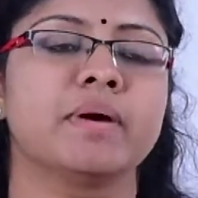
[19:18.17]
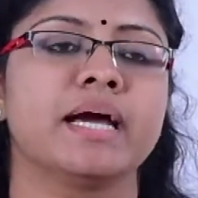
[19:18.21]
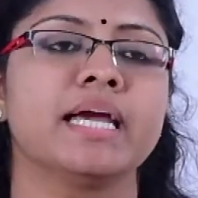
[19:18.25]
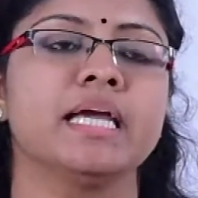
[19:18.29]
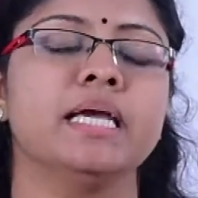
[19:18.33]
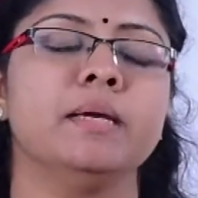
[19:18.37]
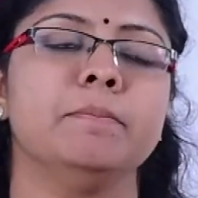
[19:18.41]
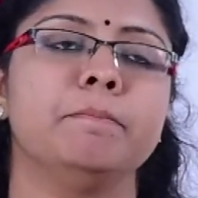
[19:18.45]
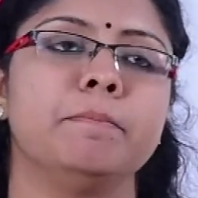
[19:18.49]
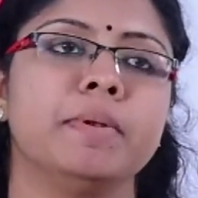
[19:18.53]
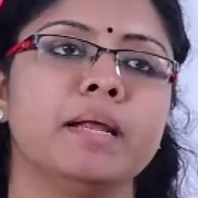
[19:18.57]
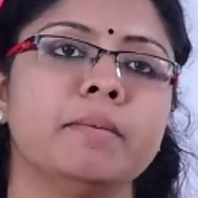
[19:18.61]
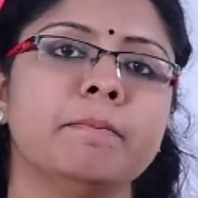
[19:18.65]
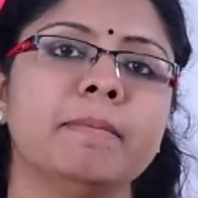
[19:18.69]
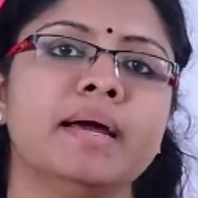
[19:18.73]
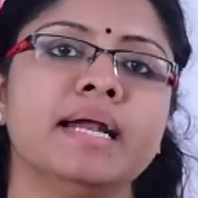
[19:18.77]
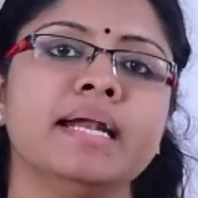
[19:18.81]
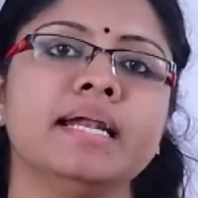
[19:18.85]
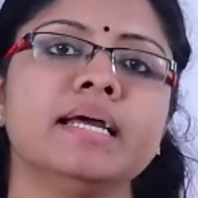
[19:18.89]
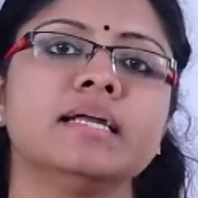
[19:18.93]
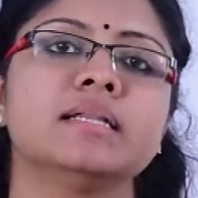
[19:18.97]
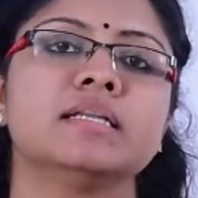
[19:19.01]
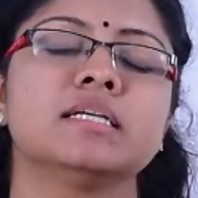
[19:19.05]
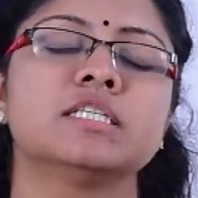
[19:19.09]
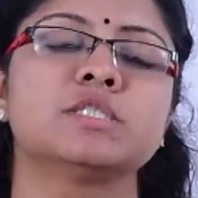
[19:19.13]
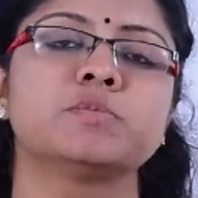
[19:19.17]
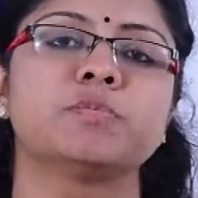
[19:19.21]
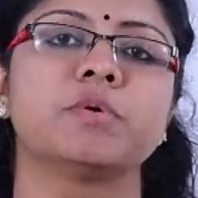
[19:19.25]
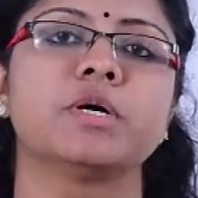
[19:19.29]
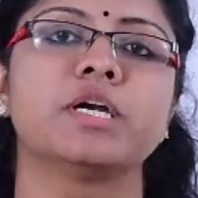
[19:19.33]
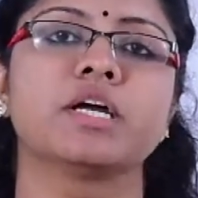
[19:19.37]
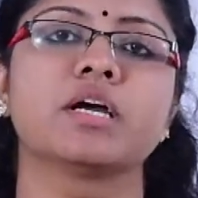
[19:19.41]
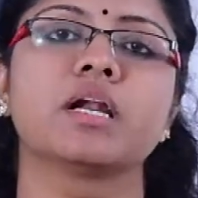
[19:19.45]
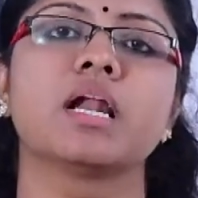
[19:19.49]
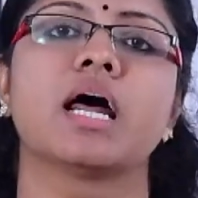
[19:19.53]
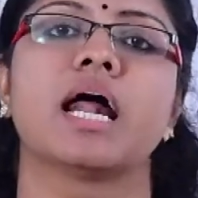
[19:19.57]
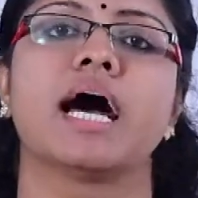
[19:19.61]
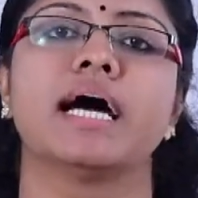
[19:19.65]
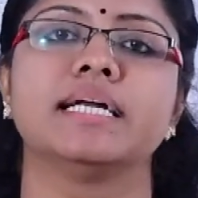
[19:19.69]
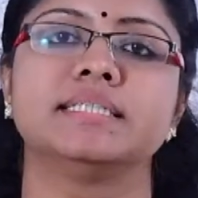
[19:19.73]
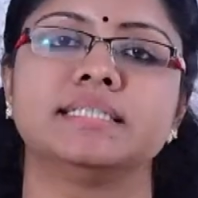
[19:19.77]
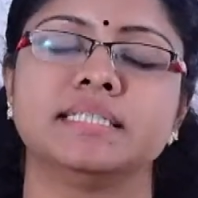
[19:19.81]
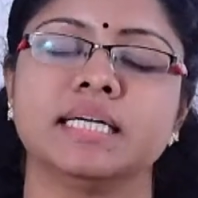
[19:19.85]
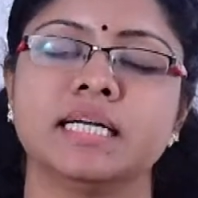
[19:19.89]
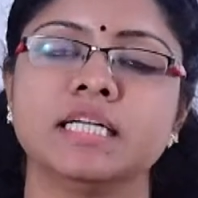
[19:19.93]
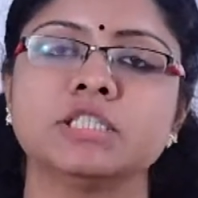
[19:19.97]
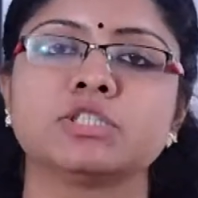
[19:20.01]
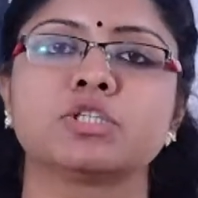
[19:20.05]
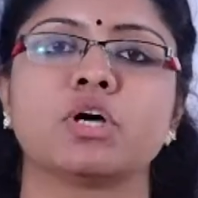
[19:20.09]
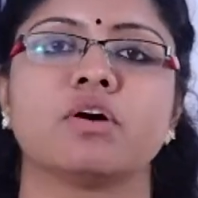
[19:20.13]
implementing this particular
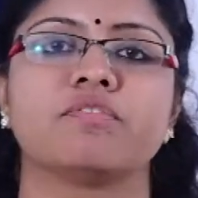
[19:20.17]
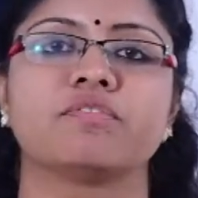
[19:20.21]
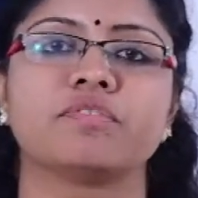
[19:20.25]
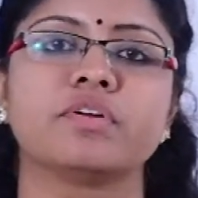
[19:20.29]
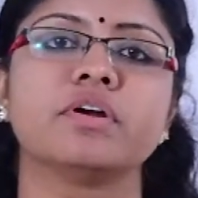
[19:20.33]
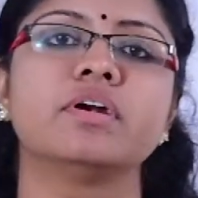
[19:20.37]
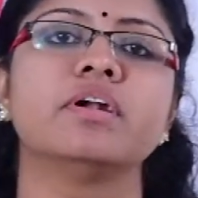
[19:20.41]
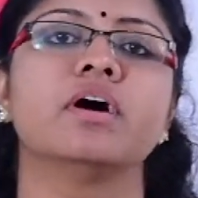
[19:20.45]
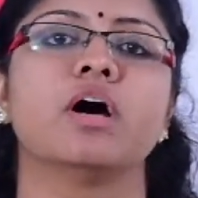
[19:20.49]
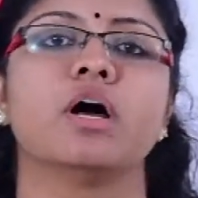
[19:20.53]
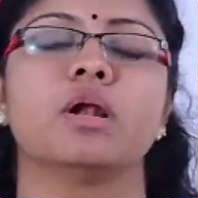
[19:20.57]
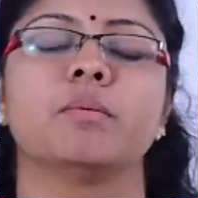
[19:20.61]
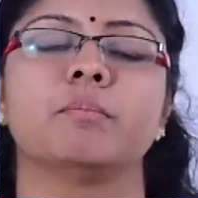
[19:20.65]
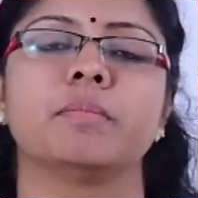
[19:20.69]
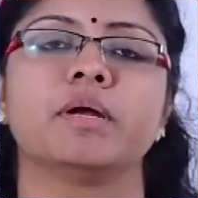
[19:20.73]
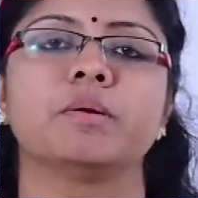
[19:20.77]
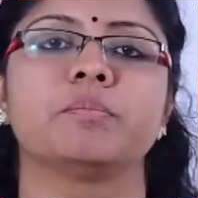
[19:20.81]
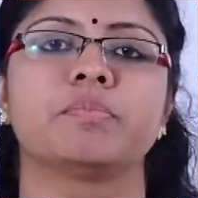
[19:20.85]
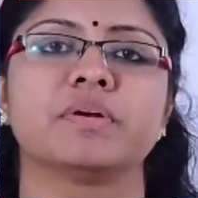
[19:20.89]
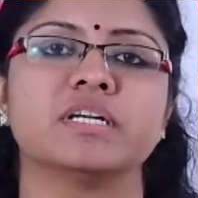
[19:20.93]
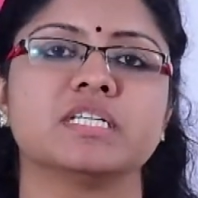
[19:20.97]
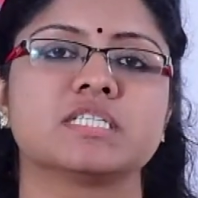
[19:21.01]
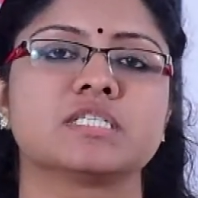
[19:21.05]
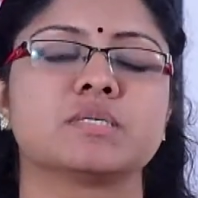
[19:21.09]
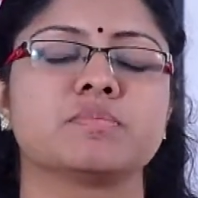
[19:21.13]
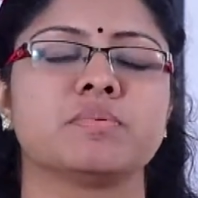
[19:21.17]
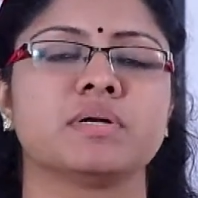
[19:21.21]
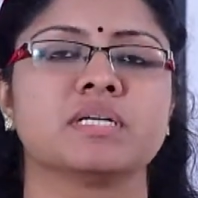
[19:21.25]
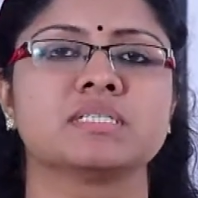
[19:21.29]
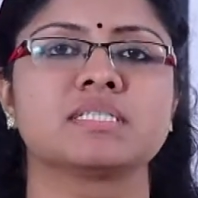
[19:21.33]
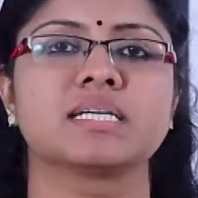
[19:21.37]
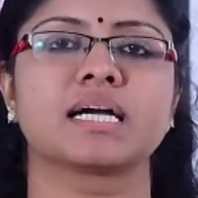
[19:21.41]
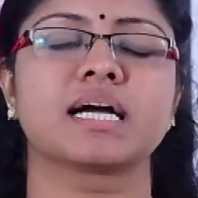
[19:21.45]
Agile software development principles,